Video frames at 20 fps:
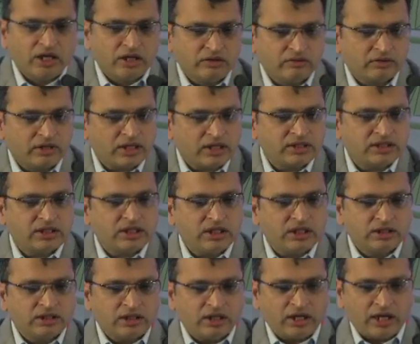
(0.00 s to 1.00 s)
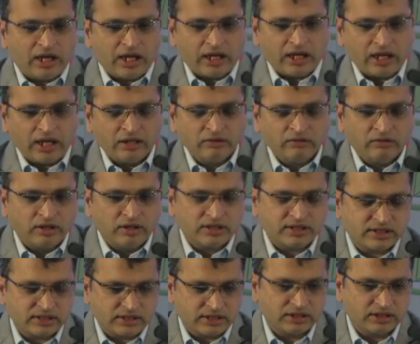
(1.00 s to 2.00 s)
You can see in the
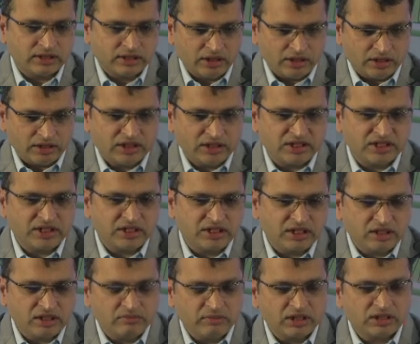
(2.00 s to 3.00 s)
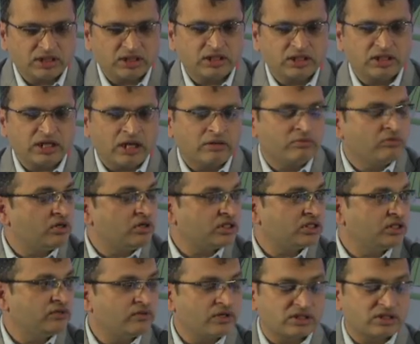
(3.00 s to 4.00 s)
annulus, in the CT images in annulus,
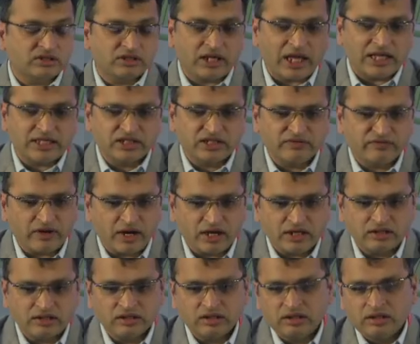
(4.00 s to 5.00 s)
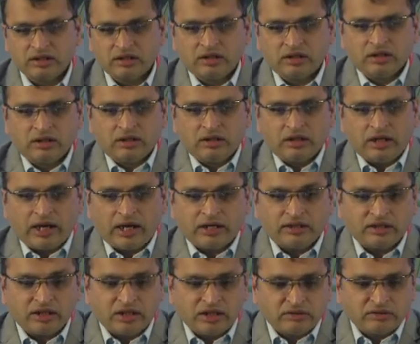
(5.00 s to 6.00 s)
it was calcified, and
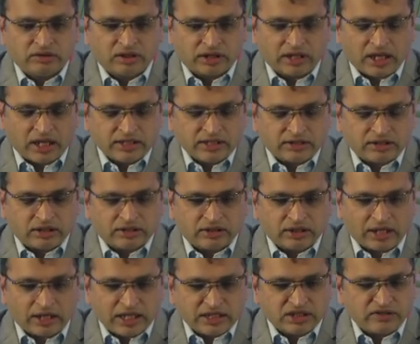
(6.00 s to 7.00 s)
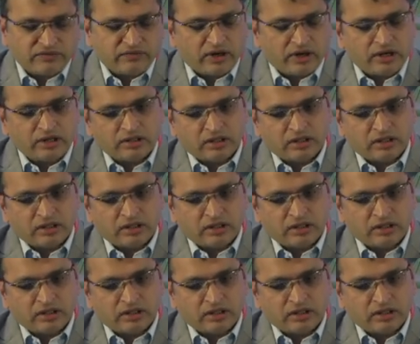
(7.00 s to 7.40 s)
the, calc the calcified, uh,